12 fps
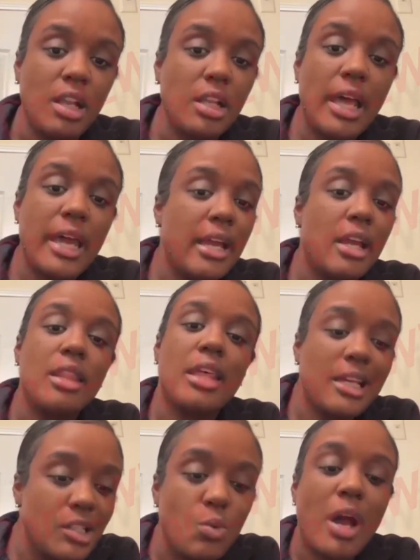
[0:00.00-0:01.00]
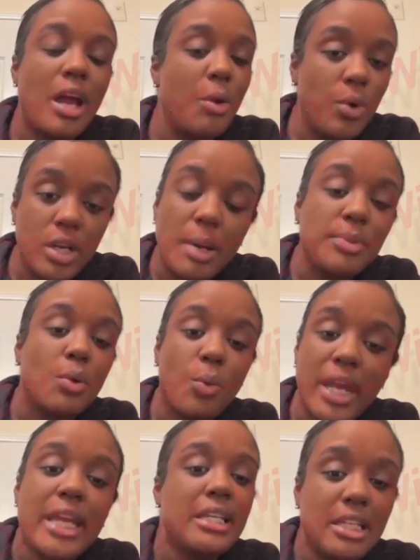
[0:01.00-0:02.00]
Like, that's why it went up the
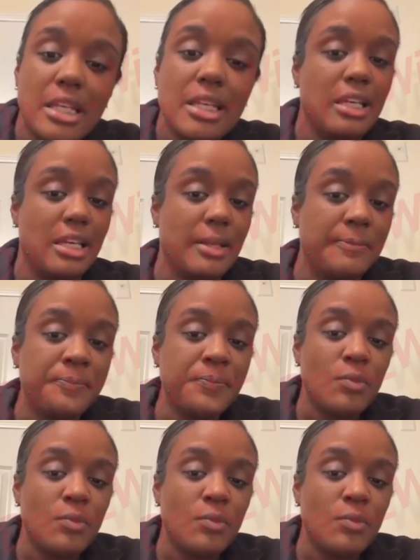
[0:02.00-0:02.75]
way it did.